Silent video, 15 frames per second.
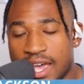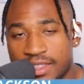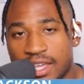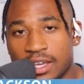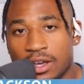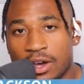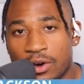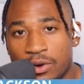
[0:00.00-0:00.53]

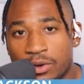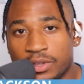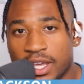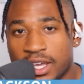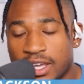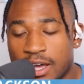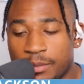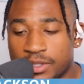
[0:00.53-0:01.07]
And they go,
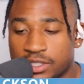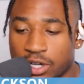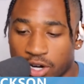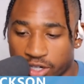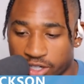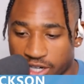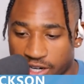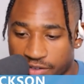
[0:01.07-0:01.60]
they come into
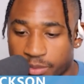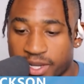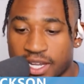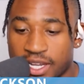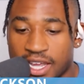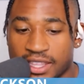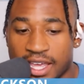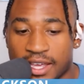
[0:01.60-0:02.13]
our
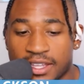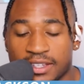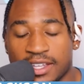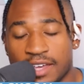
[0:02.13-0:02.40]
government and they